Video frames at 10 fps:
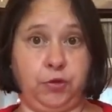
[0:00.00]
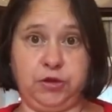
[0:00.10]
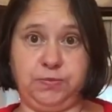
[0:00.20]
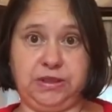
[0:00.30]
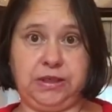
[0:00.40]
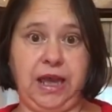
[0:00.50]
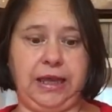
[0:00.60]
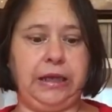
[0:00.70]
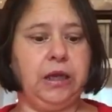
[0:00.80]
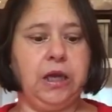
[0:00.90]
Christmas
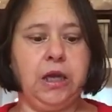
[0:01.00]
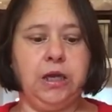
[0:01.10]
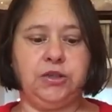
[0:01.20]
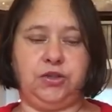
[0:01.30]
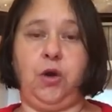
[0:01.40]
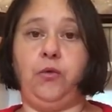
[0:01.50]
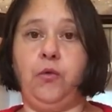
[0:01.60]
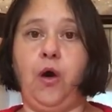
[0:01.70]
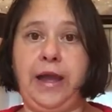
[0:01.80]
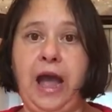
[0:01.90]
Day. So
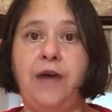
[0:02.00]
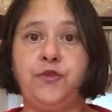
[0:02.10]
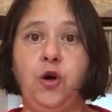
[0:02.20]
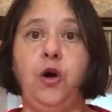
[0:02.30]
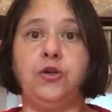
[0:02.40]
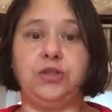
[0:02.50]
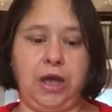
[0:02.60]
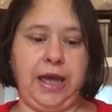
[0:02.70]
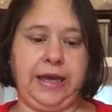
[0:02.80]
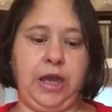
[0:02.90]
I have got
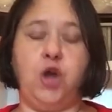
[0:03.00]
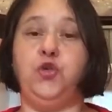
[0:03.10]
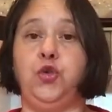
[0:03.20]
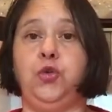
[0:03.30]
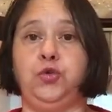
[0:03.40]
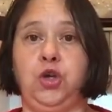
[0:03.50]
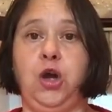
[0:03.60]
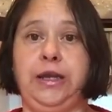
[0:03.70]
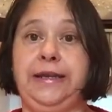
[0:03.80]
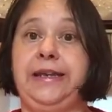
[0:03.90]
a new
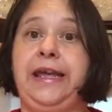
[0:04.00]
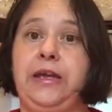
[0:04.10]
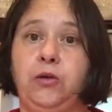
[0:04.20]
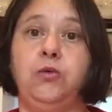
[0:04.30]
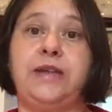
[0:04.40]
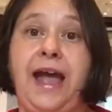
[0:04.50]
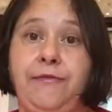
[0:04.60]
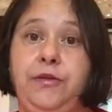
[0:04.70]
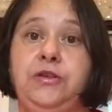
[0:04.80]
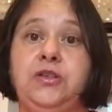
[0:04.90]
title in here called
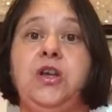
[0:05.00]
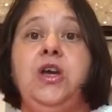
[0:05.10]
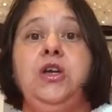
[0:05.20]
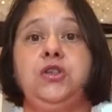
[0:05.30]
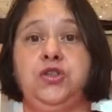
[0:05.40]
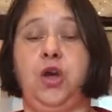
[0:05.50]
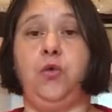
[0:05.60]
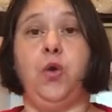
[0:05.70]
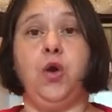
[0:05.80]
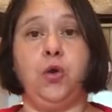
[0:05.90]
Advent.
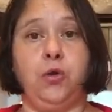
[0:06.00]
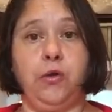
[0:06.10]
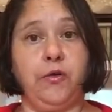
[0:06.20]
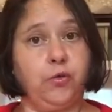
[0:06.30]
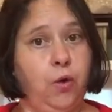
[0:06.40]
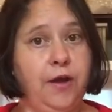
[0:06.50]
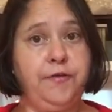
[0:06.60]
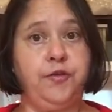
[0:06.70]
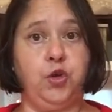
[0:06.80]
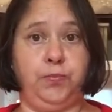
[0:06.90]
So quite
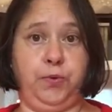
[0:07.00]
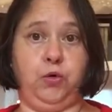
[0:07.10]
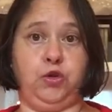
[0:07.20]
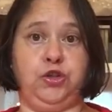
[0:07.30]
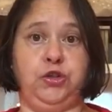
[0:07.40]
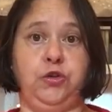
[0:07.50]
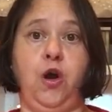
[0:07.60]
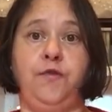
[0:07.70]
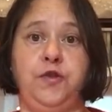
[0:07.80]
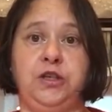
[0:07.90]
a few portion
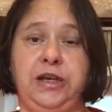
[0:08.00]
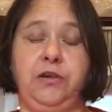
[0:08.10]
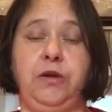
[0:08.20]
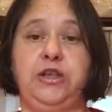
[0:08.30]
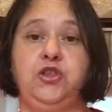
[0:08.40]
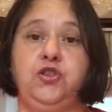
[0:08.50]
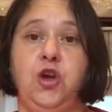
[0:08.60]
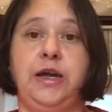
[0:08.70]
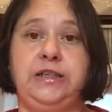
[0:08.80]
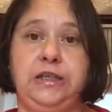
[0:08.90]
of the decorations
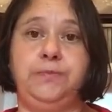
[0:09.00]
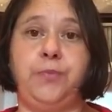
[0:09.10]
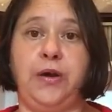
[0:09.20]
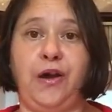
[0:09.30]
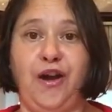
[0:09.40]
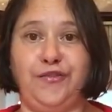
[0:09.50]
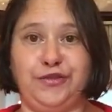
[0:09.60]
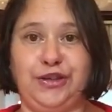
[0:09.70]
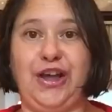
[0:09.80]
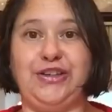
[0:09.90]
I did buy
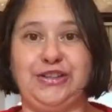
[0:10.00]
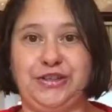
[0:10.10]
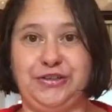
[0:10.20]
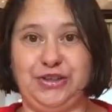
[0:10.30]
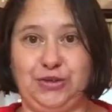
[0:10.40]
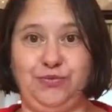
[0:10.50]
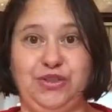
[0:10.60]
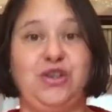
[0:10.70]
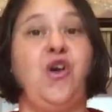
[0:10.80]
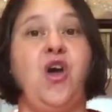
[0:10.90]
after last
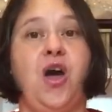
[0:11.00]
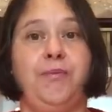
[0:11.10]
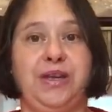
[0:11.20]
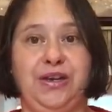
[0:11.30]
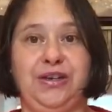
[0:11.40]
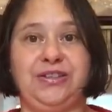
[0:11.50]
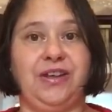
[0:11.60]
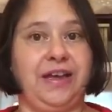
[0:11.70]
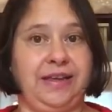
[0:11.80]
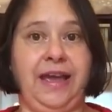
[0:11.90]
Christmas,
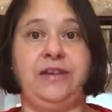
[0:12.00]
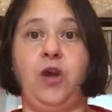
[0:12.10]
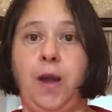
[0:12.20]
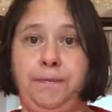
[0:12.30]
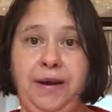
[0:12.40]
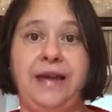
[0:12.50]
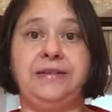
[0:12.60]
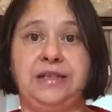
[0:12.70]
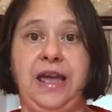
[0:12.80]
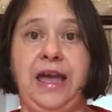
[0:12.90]
because again, I
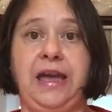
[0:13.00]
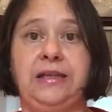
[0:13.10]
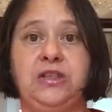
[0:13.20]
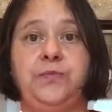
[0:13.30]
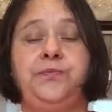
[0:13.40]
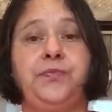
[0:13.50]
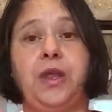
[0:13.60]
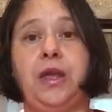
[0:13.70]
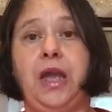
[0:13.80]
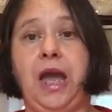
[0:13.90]
planned ahead
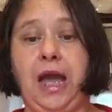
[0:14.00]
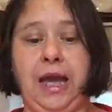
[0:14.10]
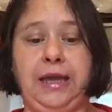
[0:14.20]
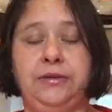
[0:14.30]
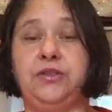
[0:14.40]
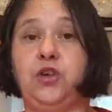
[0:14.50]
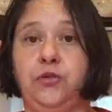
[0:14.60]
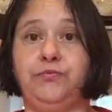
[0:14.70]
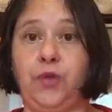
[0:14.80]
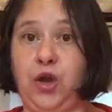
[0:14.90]
and
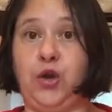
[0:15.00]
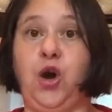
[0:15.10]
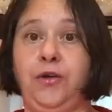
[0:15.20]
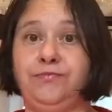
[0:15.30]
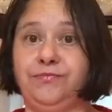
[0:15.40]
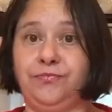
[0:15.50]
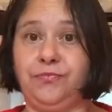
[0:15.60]
I got